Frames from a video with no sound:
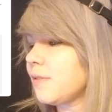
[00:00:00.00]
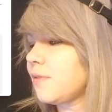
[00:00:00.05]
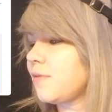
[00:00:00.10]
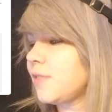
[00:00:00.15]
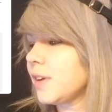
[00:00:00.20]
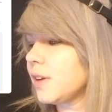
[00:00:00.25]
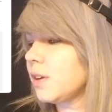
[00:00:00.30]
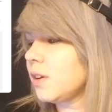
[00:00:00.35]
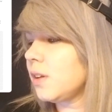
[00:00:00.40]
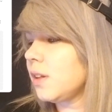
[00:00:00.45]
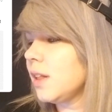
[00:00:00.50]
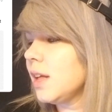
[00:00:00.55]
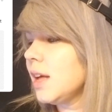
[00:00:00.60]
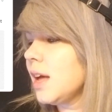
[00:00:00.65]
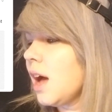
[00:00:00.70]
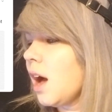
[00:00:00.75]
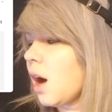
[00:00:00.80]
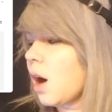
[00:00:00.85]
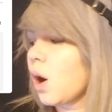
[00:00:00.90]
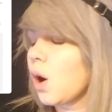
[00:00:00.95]
to fill,
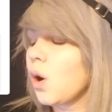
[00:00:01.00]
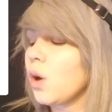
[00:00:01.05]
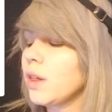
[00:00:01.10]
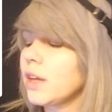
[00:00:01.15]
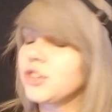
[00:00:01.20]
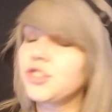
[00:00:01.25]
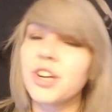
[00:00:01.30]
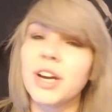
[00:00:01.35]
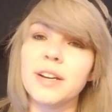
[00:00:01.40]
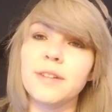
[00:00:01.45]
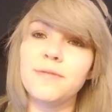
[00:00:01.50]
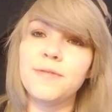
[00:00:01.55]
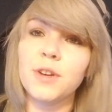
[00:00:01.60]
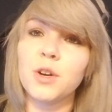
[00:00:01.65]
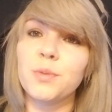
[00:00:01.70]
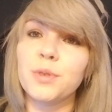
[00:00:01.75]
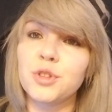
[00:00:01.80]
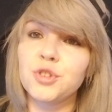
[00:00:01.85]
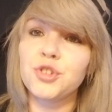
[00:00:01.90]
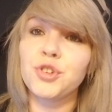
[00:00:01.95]
a hole I try to
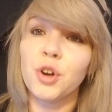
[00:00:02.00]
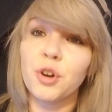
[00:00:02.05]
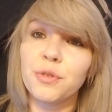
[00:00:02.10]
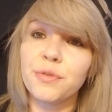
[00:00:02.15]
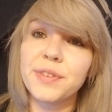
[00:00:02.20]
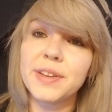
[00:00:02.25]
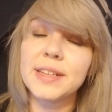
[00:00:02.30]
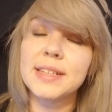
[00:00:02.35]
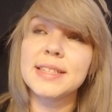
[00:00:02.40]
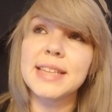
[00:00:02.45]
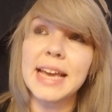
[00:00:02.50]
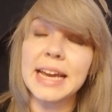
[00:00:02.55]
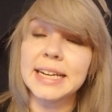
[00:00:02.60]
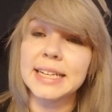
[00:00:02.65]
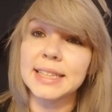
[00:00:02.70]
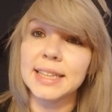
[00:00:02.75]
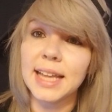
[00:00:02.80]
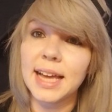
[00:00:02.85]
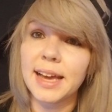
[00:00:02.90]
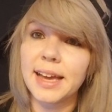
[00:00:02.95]
fill with trophies
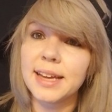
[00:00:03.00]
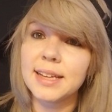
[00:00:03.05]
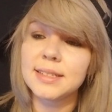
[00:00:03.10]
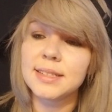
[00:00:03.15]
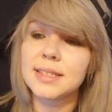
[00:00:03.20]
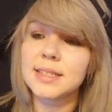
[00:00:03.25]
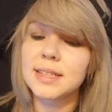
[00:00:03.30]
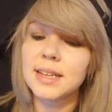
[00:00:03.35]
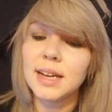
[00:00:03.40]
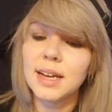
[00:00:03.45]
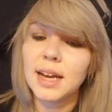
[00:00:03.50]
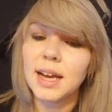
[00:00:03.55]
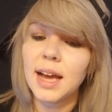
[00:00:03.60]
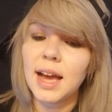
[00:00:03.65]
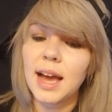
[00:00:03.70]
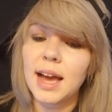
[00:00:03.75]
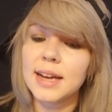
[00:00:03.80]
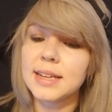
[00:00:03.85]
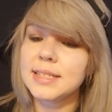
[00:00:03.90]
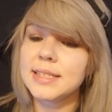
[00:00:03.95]
and lights.
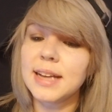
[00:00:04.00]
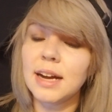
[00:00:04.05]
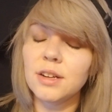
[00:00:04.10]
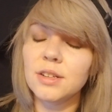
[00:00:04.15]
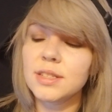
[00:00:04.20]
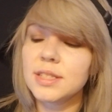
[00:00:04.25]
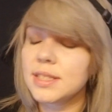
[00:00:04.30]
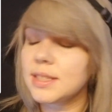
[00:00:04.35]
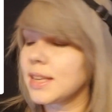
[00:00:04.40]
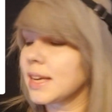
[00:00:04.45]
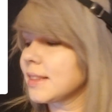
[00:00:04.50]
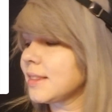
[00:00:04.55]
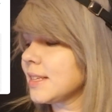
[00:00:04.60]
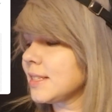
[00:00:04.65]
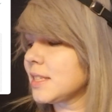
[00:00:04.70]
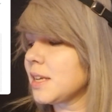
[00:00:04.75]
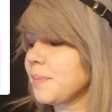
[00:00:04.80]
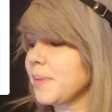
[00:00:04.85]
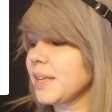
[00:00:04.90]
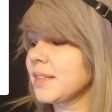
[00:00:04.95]
It sounds like
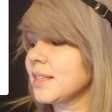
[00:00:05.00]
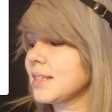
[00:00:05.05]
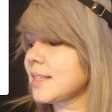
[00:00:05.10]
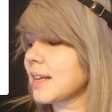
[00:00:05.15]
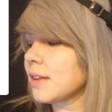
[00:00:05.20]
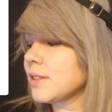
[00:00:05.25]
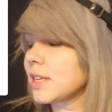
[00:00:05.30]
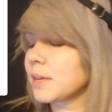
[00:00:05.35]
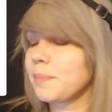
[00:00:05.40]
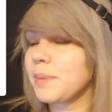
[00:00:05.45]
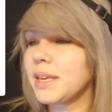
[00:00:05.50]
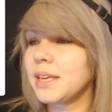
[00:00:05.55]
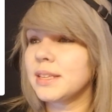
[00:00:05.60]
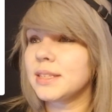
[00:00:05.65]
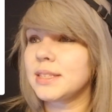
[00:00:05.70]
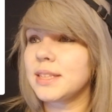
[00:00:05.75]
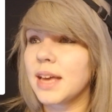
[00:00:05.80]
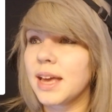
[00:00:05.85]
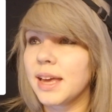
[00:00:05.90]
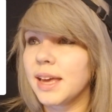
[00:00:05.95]
this, to me, this sounds like
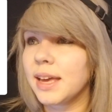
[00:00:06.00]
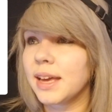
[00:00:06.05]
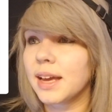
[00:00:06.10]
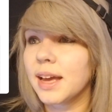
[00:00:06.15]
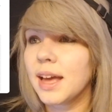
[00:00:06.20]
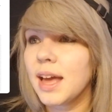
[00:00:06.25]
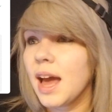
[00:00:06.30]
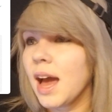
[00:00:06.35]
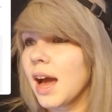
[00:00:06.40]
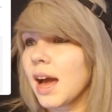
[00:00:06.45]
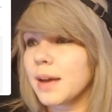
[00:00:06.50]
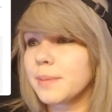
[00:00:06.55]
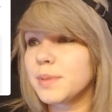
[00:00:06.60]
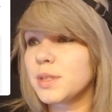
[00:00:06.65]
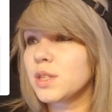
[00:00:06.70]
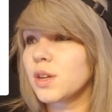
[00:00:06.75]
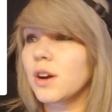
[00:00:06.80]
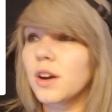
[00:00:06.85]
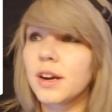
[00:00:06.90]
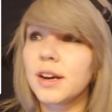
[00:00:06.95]
Pete saying, I'm
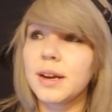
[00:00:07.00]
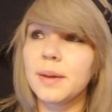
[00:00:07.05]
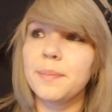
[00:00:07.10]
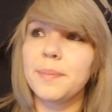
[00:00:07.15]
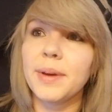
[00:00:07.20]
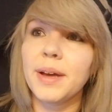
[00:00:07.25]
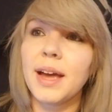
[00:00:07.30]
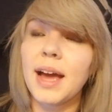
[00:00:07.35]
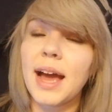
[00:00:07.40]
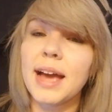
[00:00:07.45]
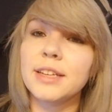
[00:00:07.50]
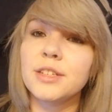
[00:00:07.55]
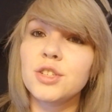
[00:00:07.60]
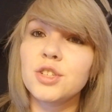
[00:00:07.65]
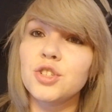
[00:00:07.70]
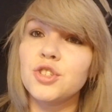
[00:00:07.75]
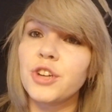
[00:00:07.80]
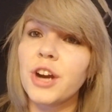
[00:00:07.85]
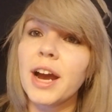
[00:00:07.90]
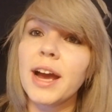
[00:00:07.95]
sorry, but I
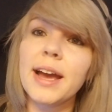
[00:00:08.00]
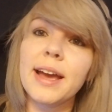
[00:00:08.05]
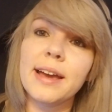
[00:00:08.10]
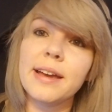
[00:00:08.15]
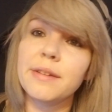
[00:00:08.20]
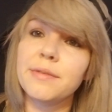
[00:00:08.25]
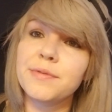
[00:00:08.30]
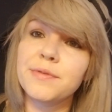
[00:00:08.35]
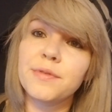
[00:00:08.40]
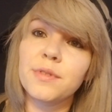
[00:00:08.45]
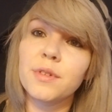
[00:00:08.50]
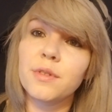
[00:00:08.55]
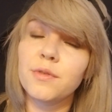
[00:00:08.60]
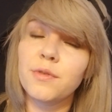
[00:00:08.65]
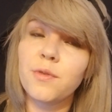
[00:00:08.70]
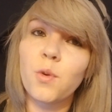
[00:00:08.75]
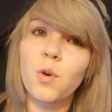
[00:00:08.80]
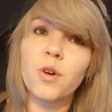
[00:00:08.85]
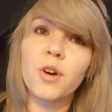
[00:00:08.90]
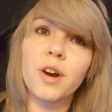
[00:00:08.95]
strive
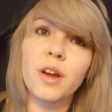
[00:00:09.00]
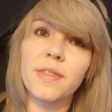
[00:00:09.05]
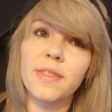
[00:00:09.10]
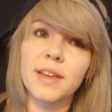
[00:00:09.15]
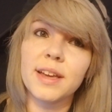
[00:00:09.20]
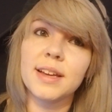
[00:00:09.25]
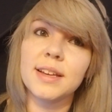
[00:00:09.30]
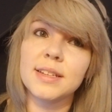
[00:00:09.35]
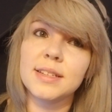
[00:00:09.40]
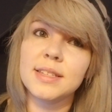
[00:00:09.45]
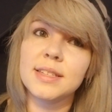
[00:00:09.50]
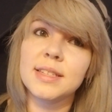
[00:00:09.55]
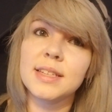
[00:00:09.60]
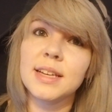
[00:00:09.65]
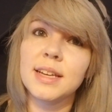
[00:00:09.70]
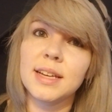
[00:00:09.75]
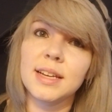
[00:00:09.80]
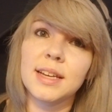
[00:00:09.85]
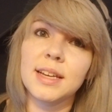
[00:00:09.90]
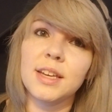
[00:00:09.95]
for this,
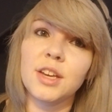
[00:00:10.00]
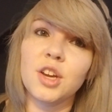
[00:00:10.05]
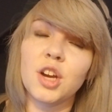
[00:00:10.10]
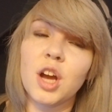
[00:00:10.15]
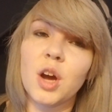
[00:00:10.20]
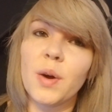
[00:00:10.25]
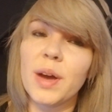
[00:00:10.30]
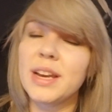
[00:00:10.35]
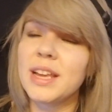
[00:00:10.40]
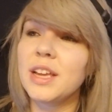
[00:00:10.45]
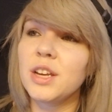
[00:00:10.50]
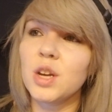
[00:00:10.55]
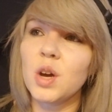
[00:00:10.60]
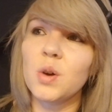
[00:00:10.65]
you know, and he